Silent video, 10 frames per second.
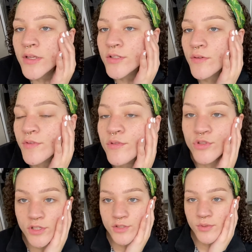if you
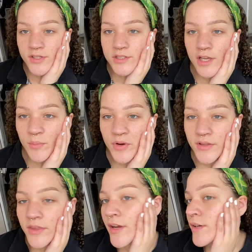just want to stop
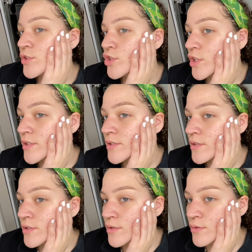right there and just
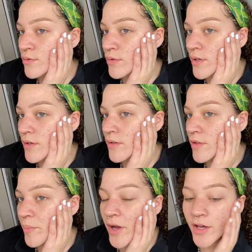do the
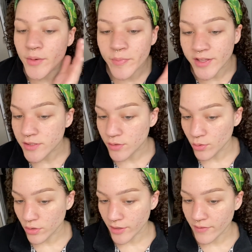bottom, that's
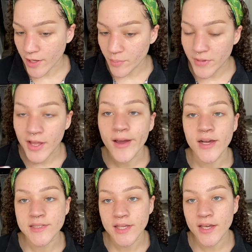totally fine. But like
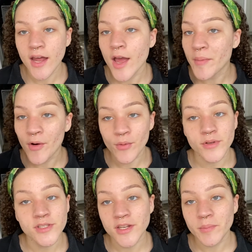I said, I'm
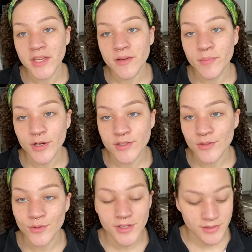always going to be a person
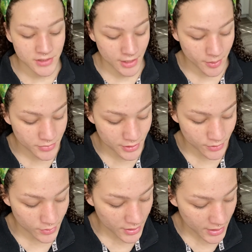who does the top
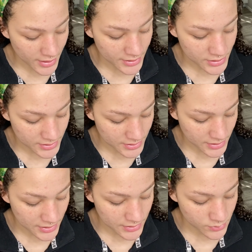too. It just
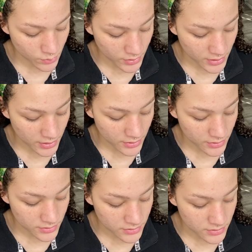is what it is.